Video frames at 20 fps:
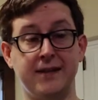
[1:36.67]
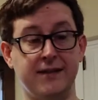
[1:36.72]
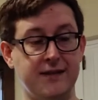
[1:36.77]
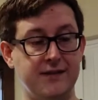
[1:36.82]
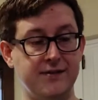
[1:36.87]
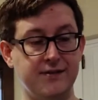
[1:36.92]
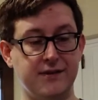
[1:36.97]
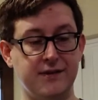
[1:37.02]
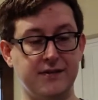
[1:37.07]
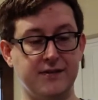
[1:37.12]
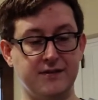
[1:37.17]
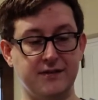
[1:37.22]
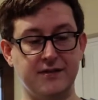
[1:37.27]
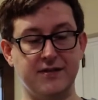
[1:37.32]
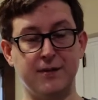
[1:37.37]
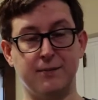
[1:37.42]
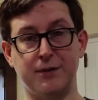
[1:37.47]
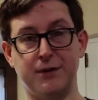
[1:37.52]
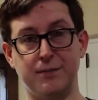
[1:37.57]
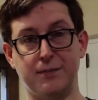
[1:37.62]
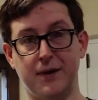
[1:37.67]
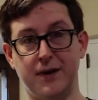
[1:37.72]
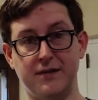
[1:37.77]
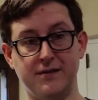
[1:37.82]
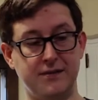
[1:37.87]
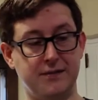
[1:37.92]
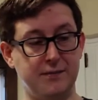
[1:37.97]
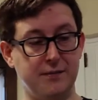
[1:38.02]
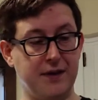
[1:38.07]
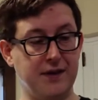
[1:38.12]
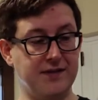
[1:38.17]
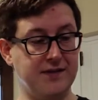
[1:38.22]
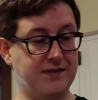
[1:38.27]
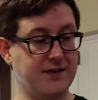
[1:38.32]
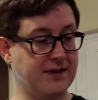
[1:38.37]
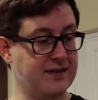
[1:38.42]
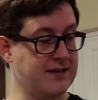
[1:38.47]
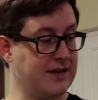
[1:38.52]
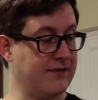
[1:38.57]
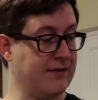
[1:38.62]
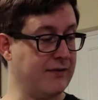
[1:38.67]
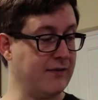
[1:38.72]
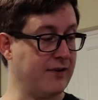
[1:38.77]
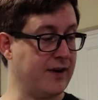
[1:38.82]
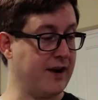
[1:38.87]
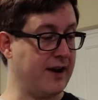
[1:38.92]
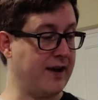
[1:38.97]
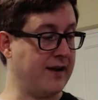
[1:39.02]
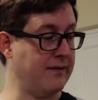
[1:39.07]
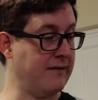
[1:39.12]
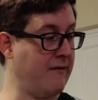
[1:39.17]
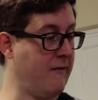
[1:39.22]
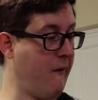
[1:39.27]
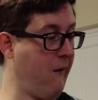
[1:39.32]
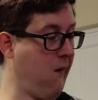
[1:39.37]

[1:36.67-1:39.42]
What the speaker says: These are easily some of the best meat sticks I've ever had.